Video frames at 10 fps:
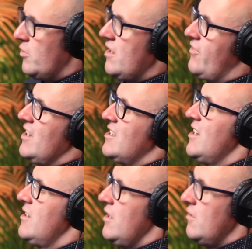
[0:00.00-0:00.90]
you've
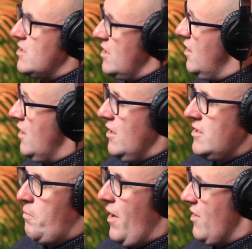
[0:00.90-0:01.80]
continued
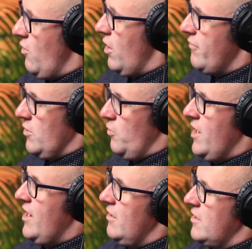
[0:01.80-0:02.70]
to play all over the
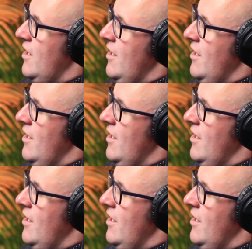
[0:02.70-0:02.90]
world.